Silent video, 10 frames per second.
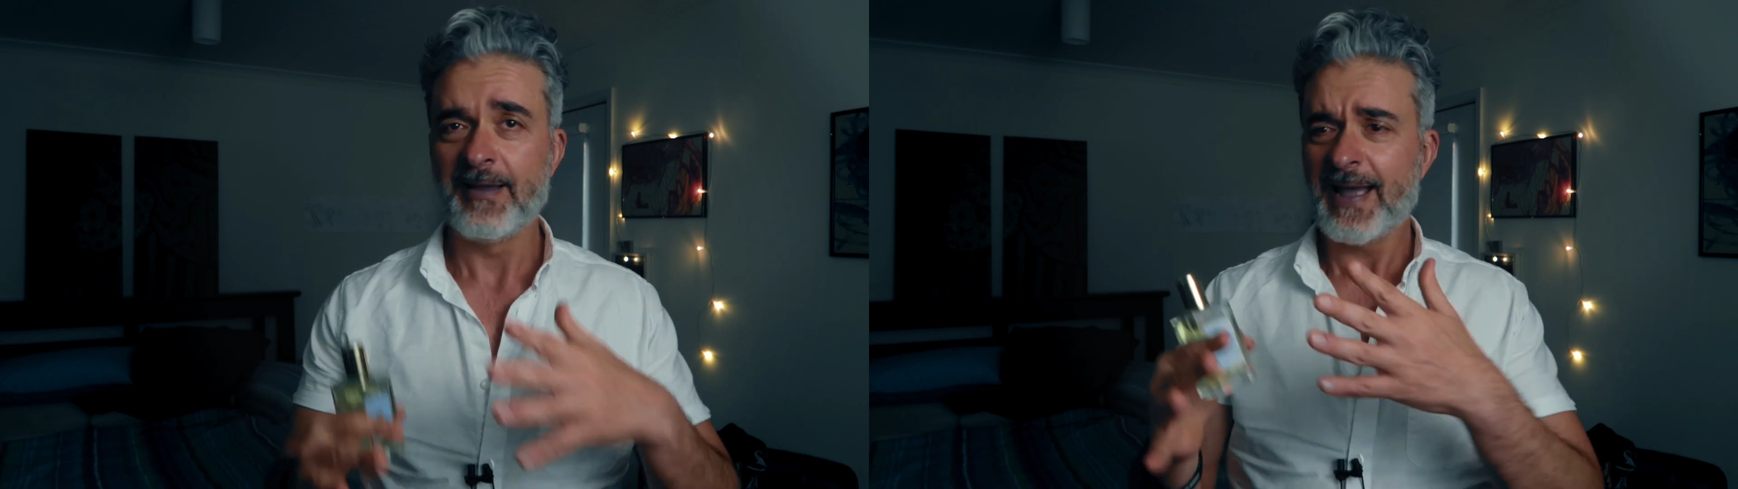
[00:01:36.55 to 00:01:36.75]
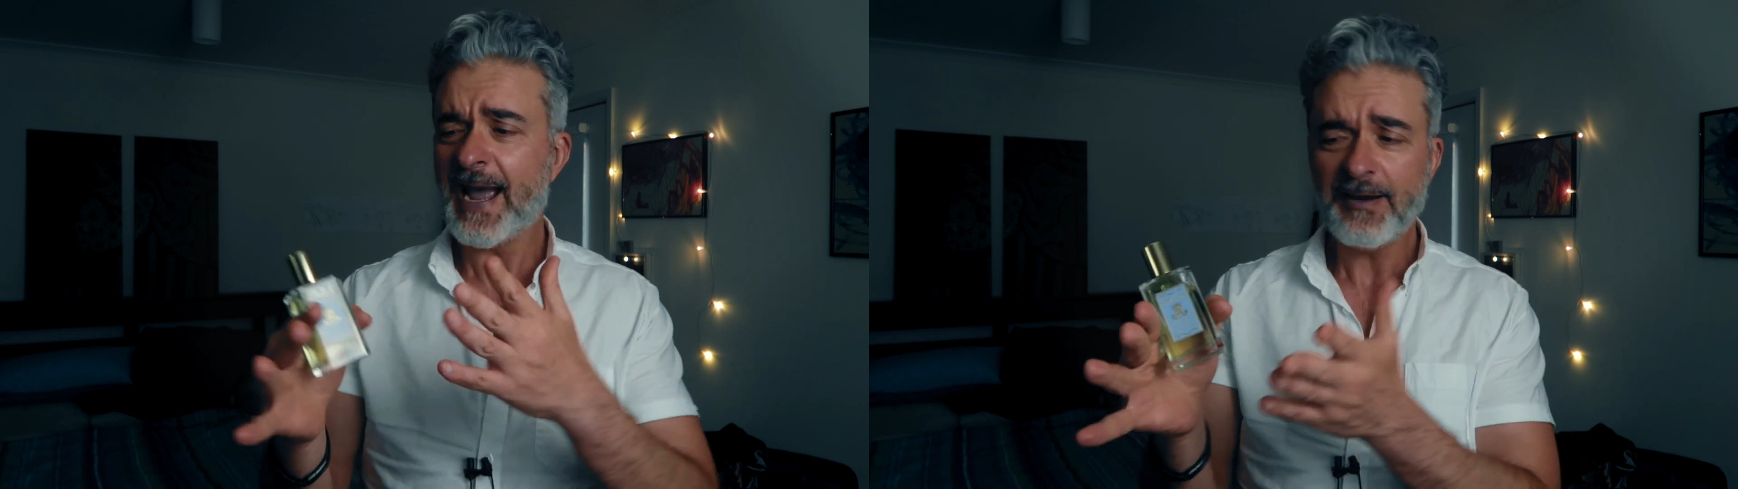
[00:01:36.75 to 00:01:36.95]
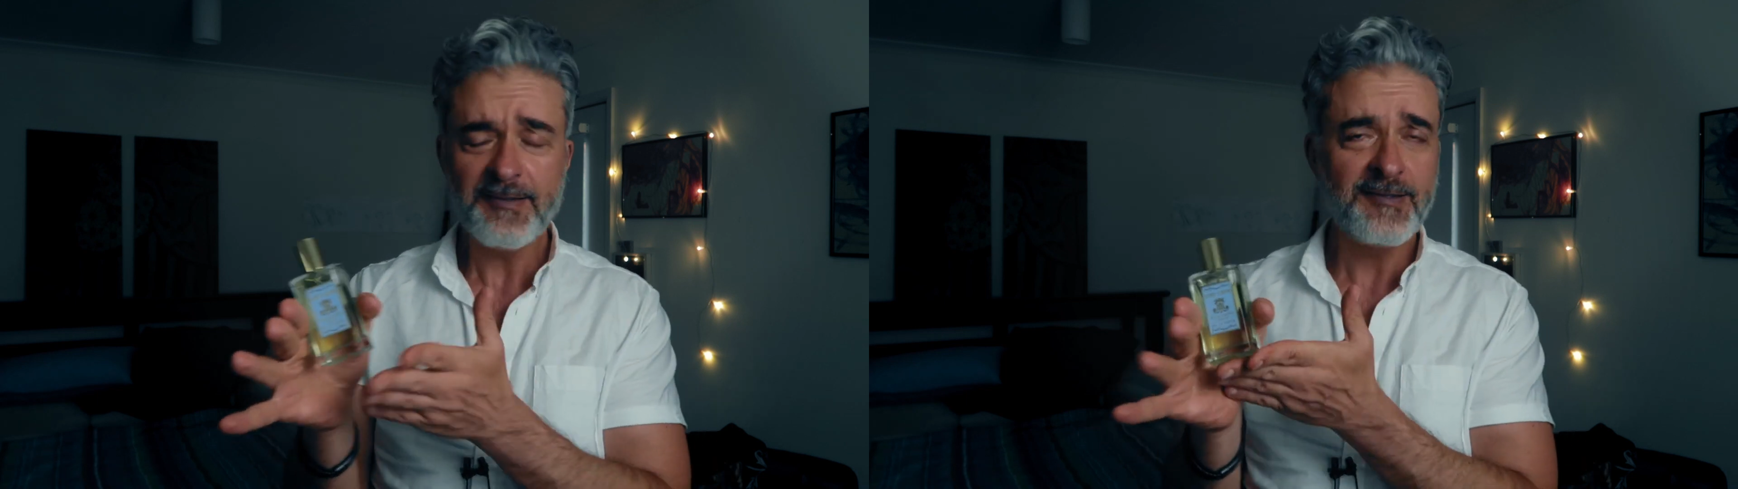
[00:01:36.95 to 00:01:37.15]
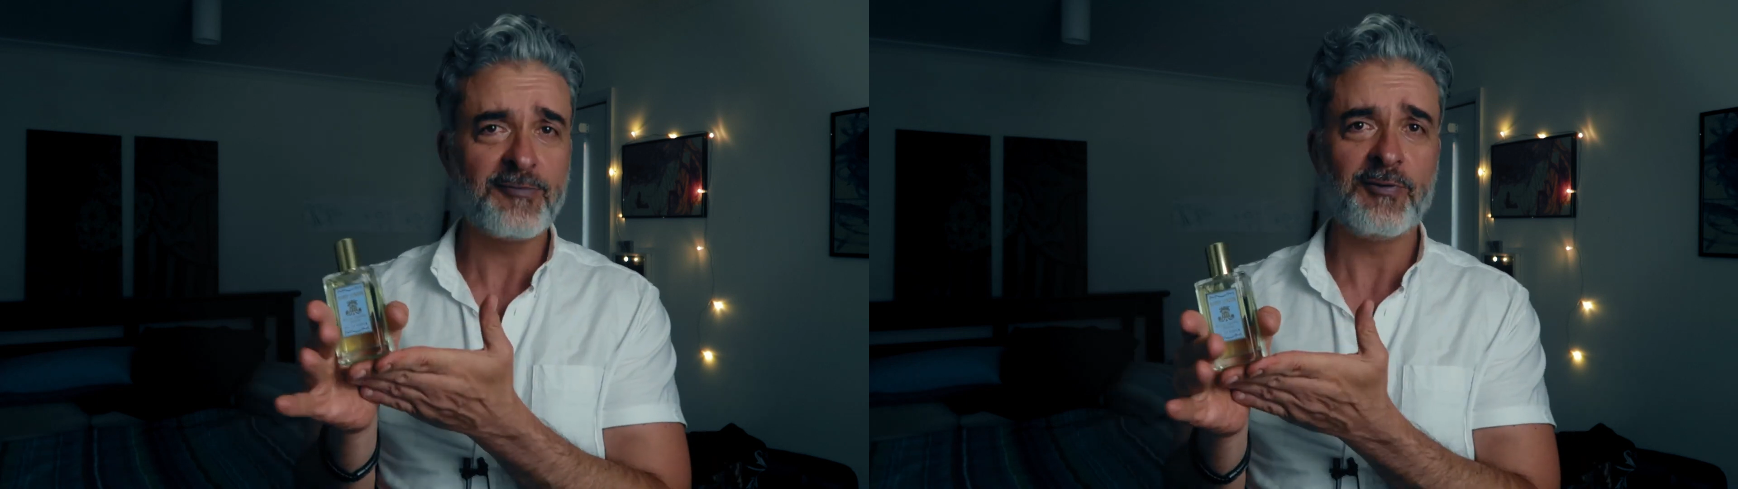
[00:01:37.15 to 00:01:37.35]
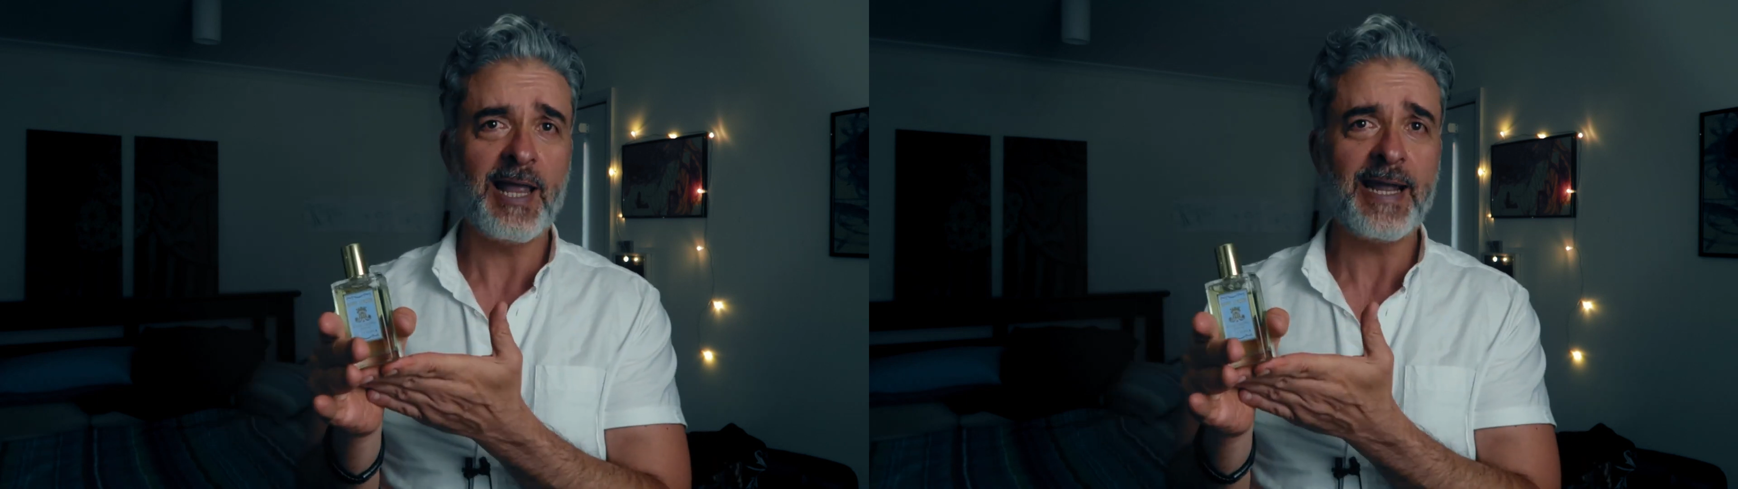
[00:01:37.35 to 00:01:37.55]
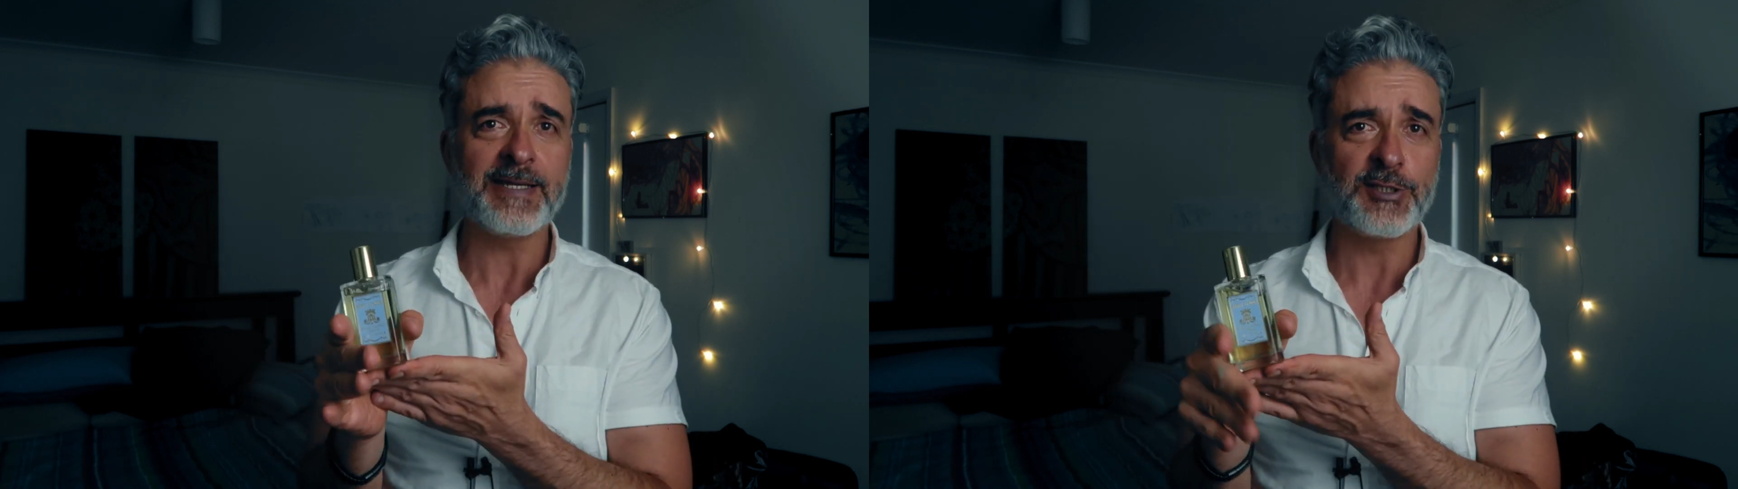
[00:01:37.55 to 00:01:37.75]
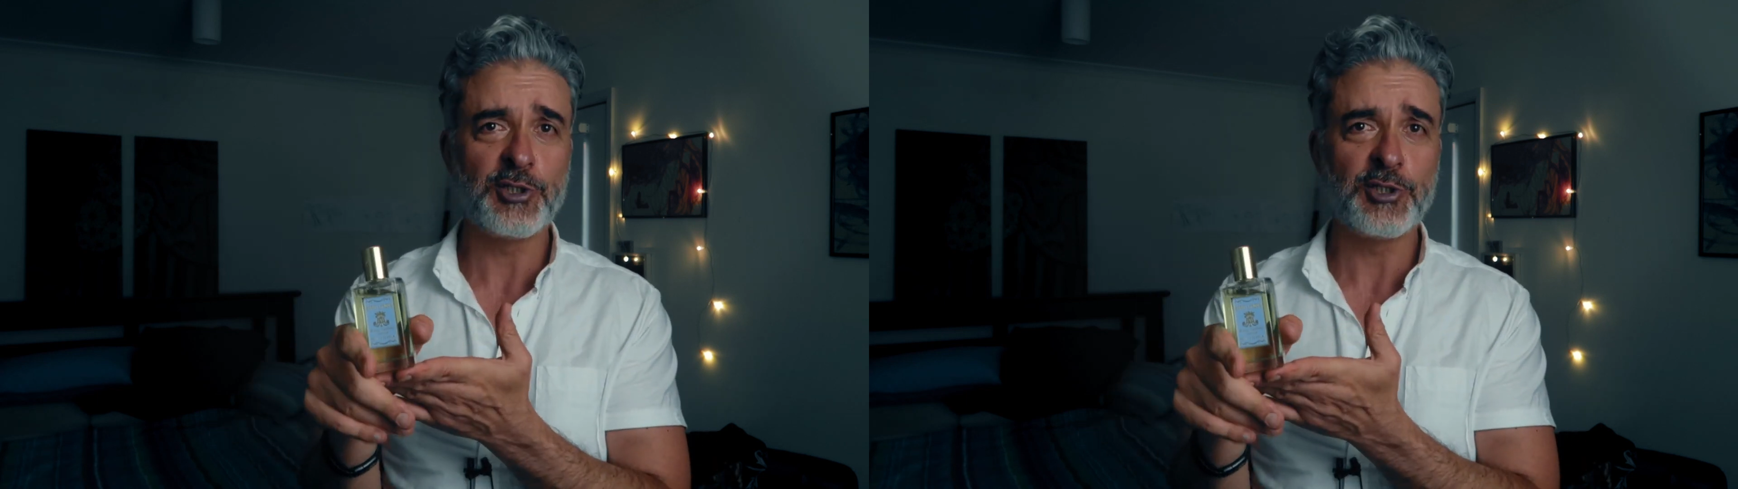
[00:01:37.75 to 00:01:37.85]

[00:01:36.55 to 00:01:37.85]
How does this relate